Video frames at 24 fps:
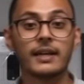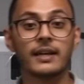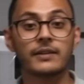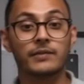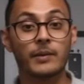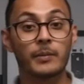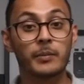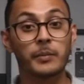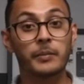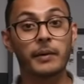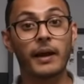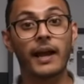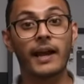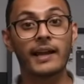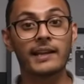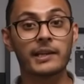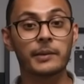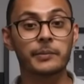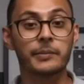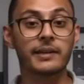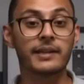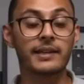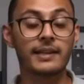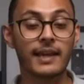If I put my hand
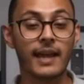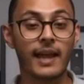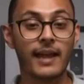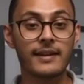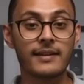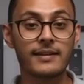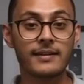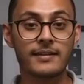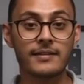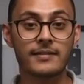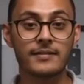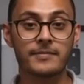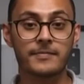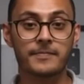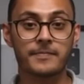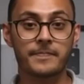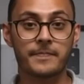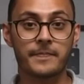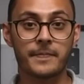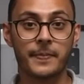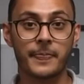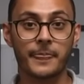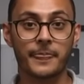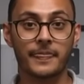up again,
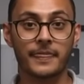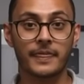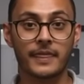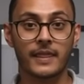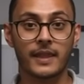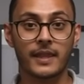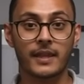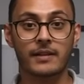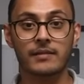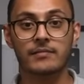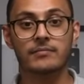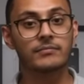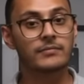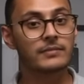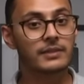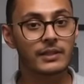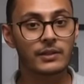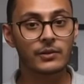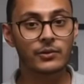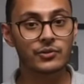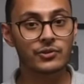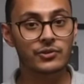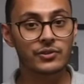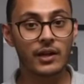
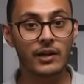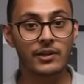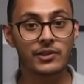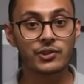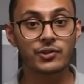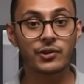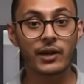it will start